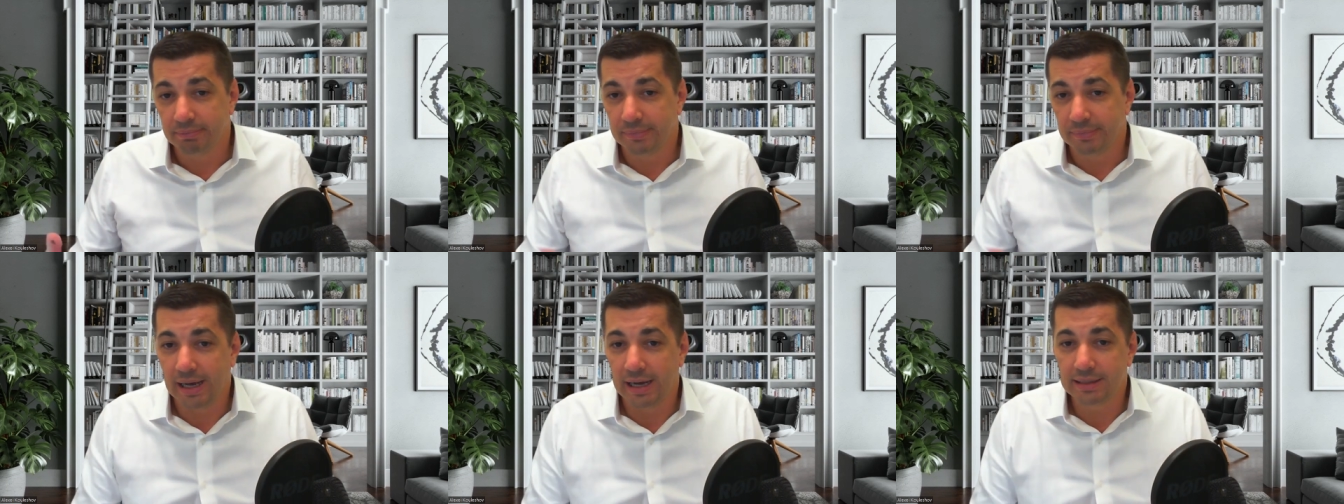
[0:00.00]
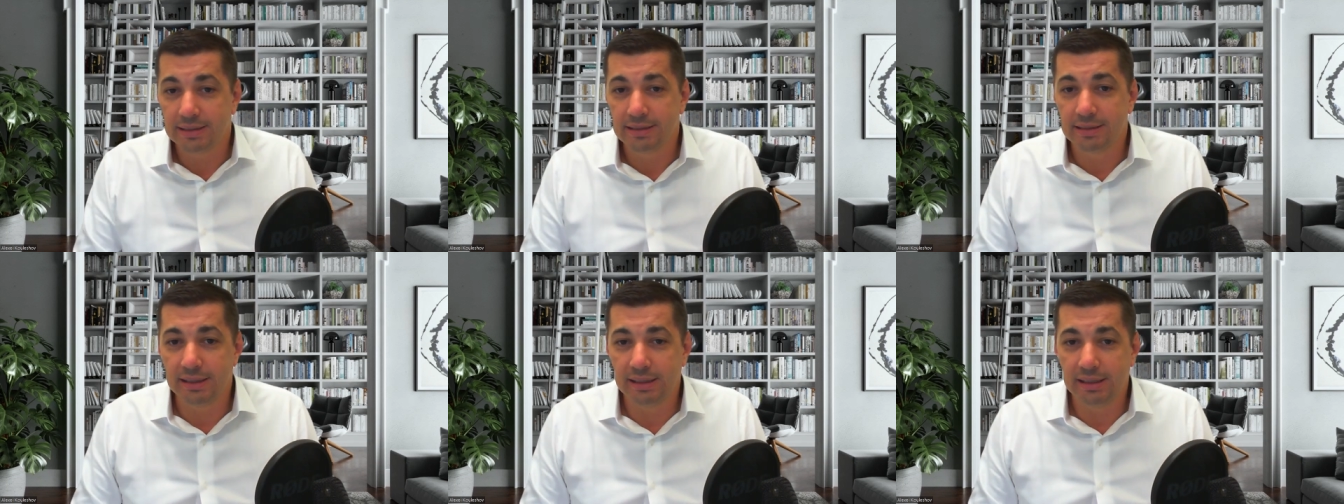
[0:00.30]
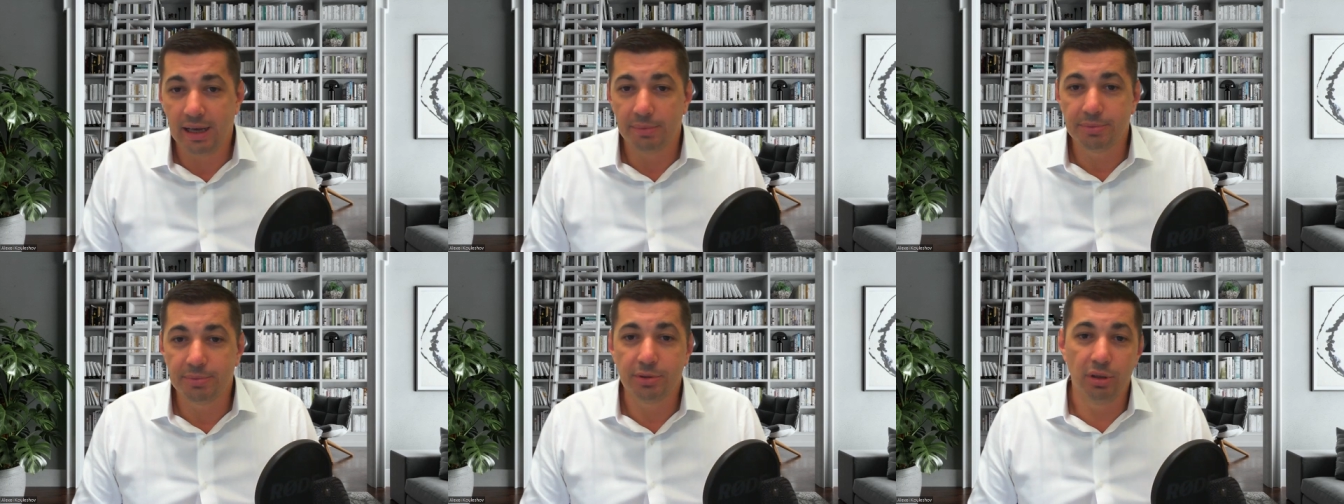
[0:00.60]
That's
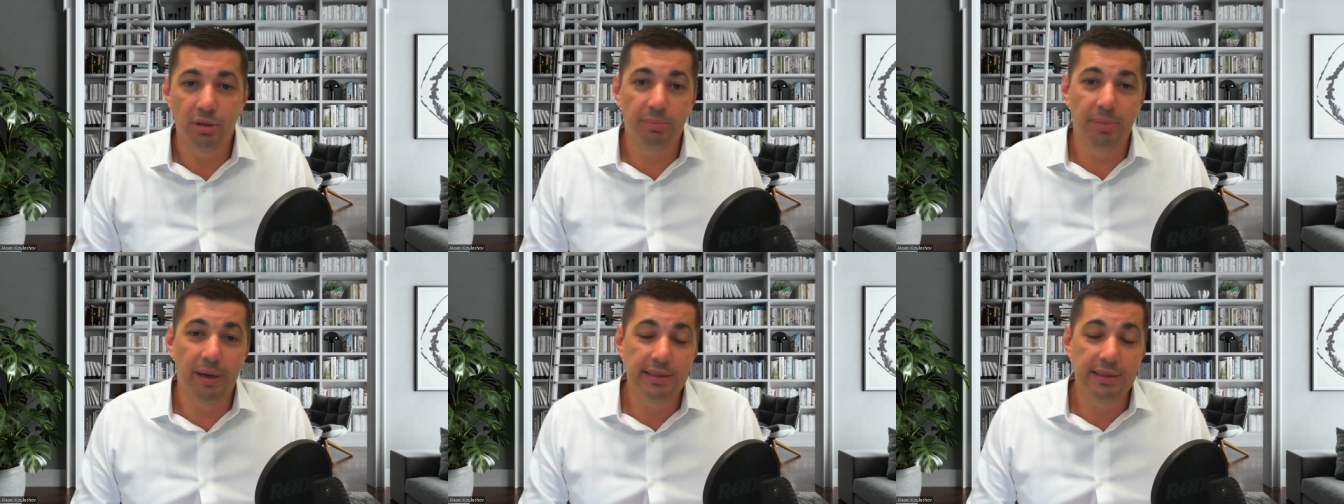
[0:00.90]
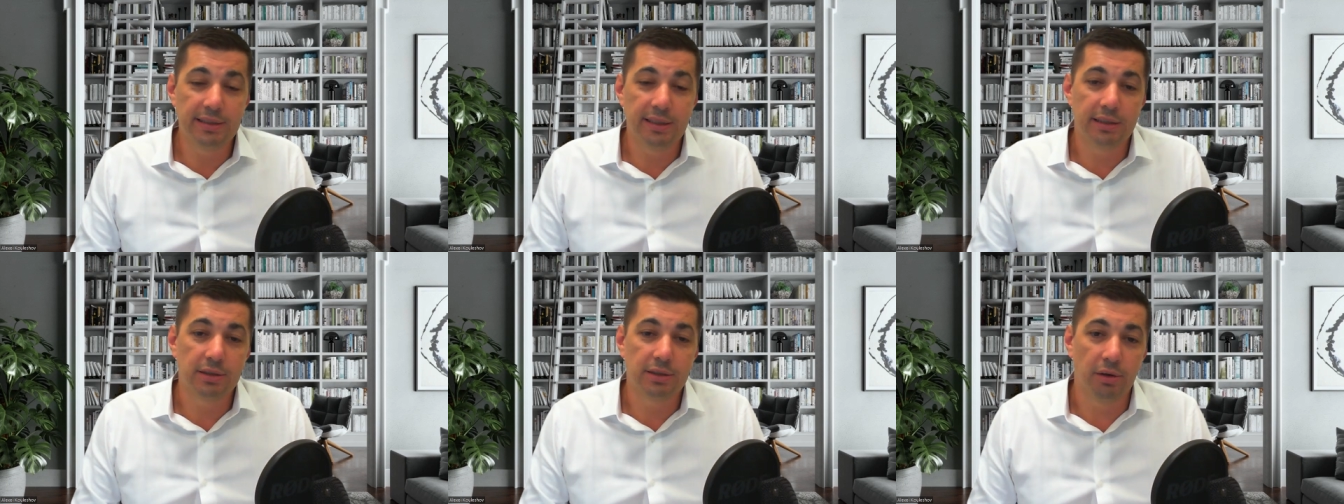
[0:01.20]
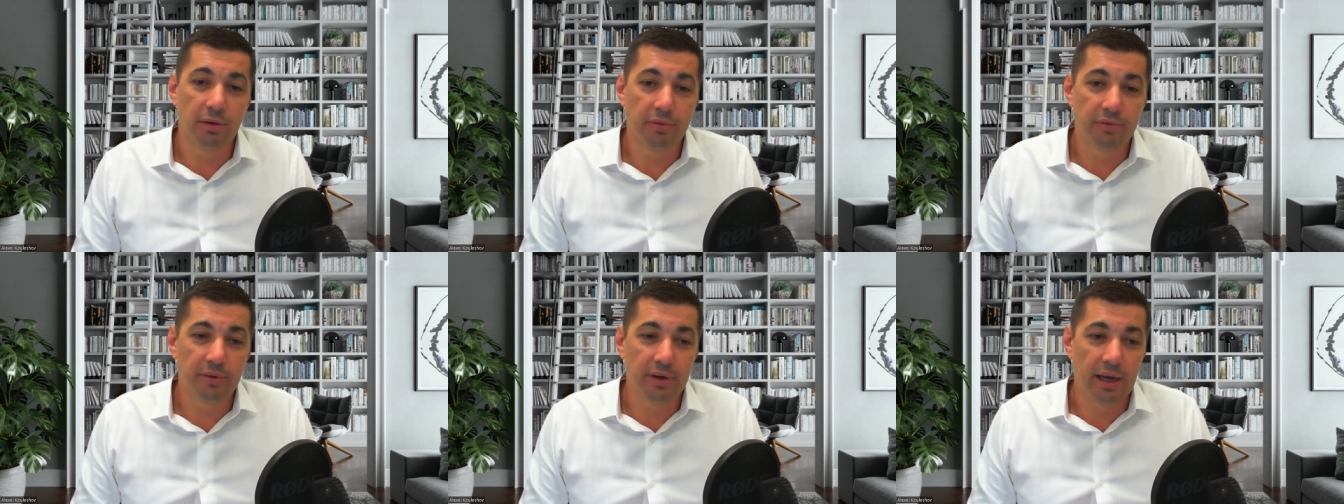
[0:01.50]
the absolute basics
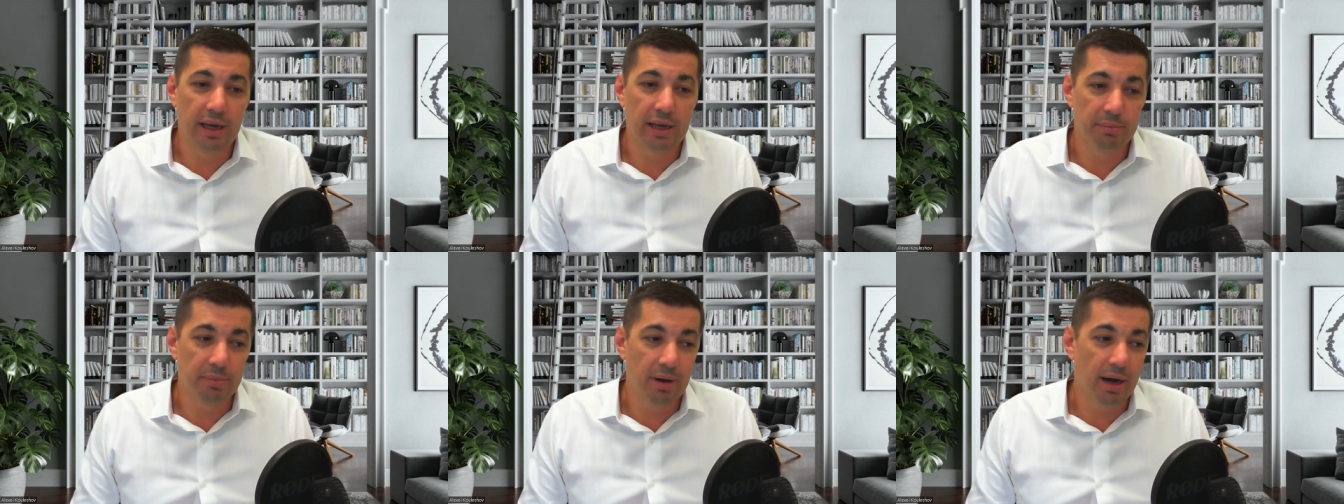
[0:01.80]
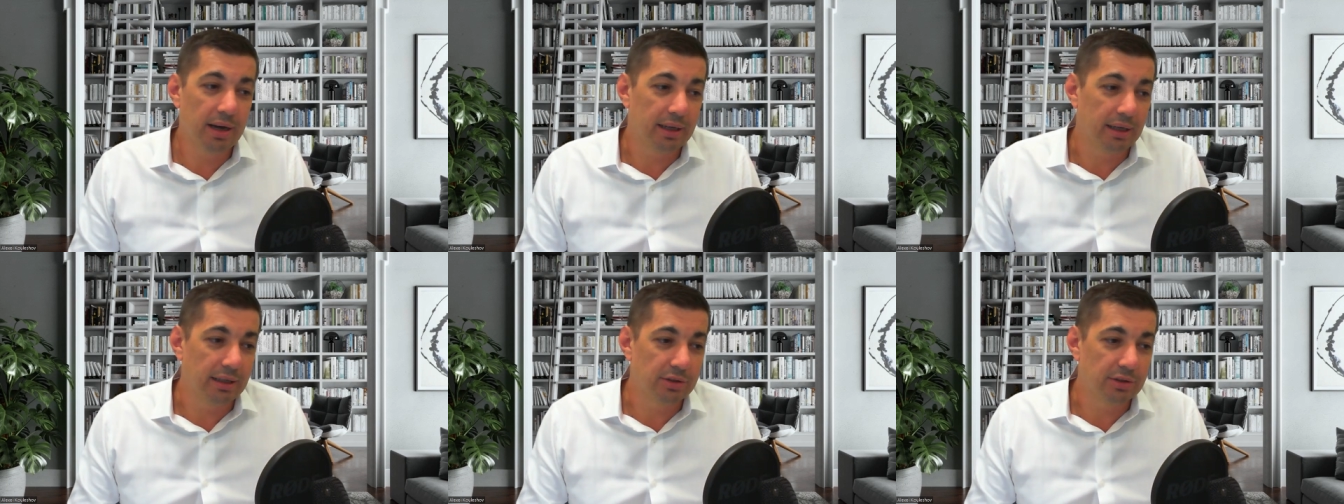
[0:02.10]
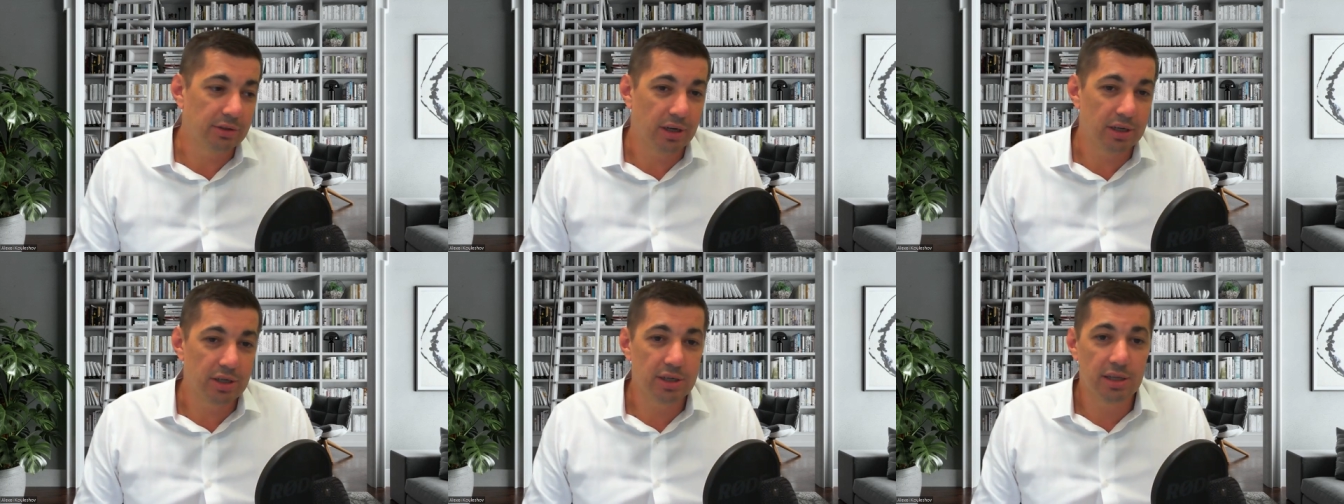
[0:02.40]
of a marketing
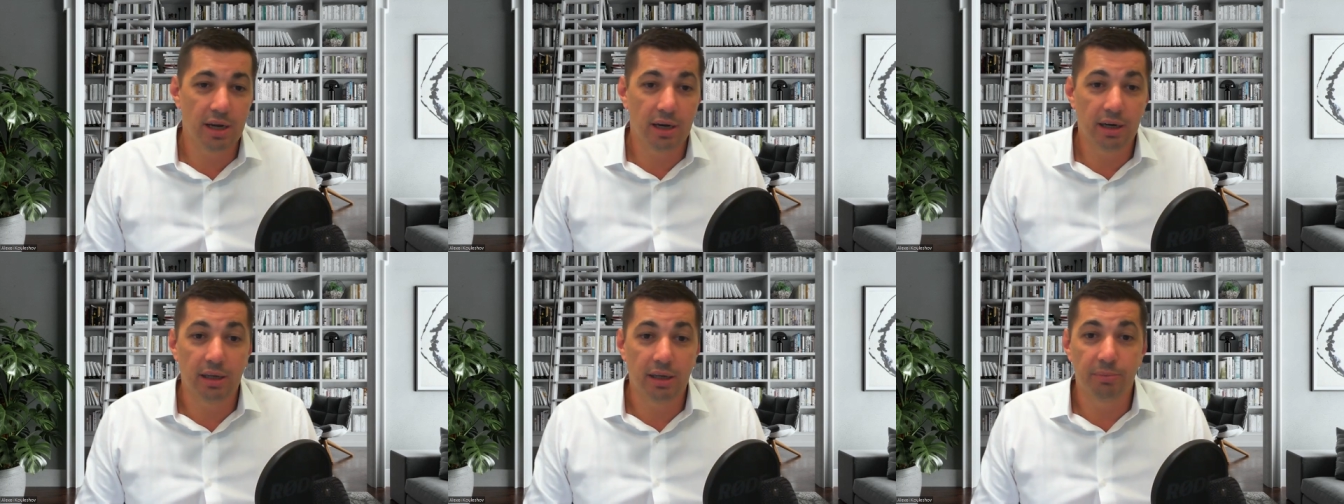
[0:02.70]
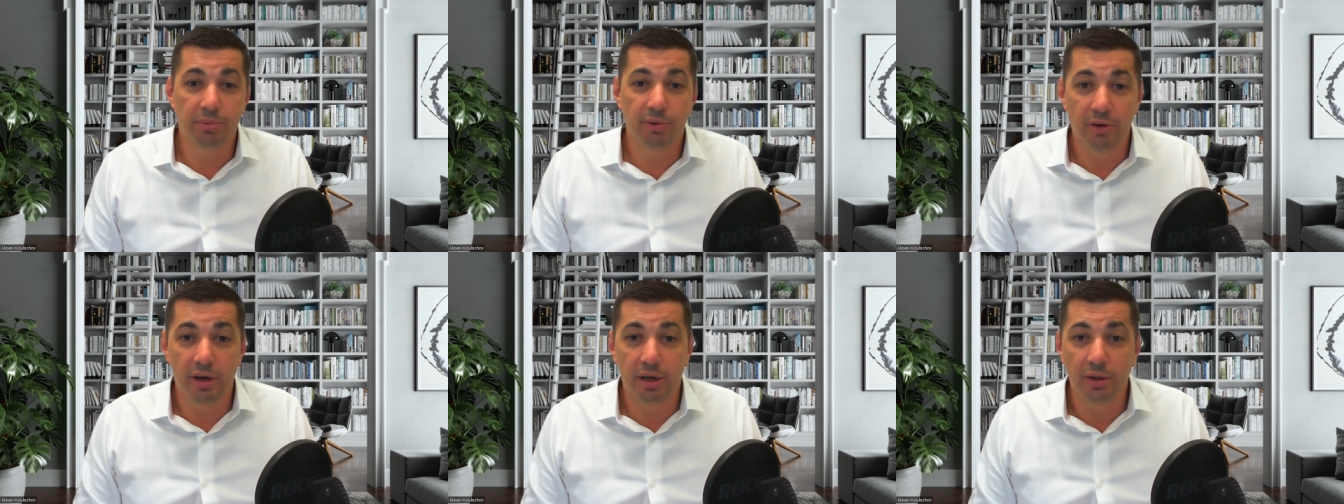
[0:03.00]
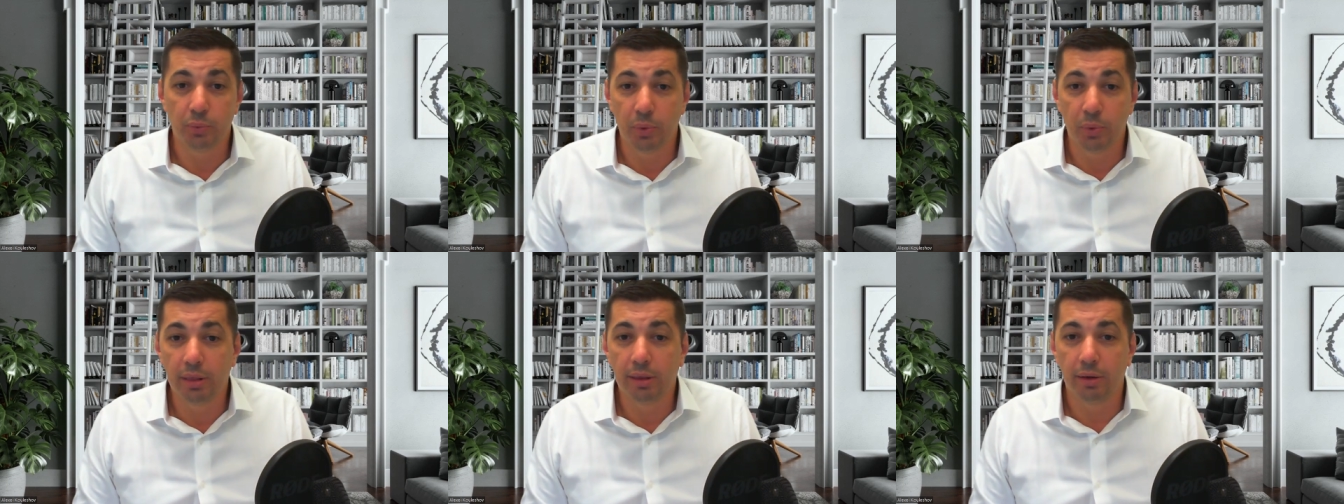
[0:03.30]
strategy that I can
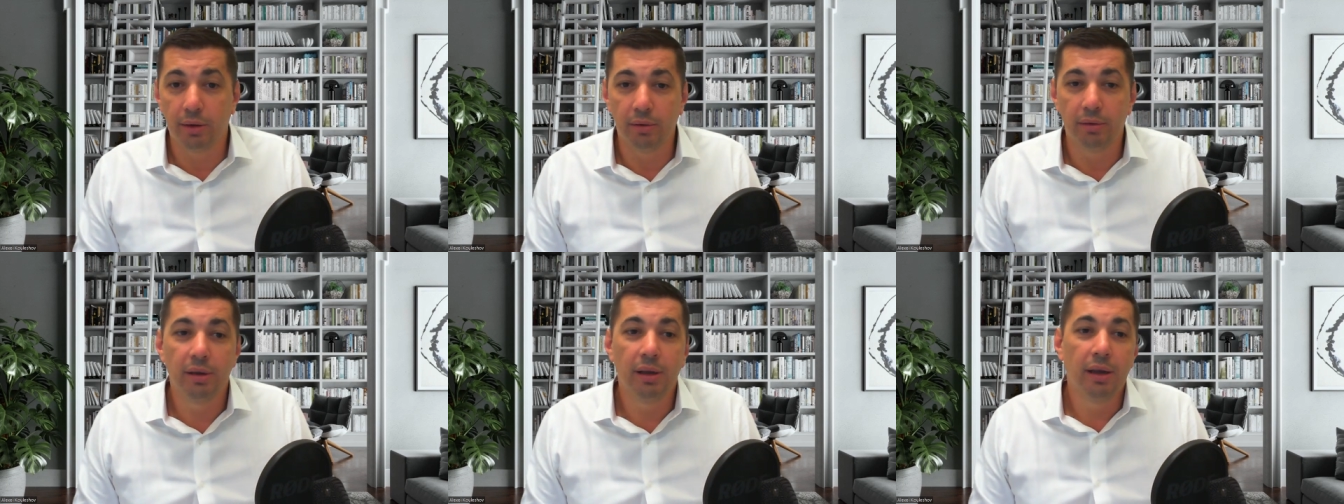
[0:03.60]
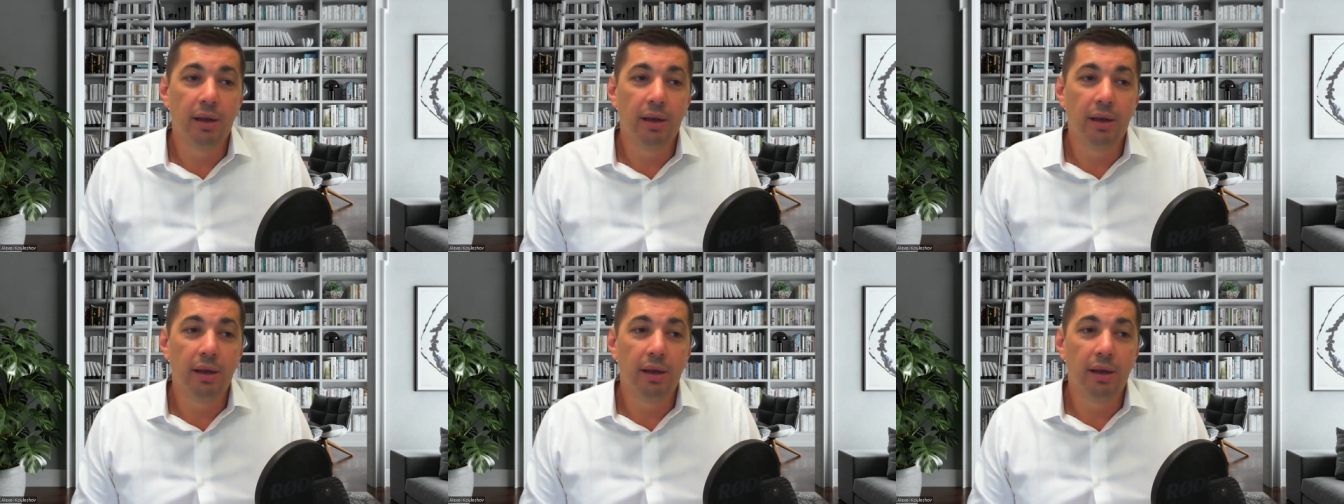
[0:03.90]
provide with you.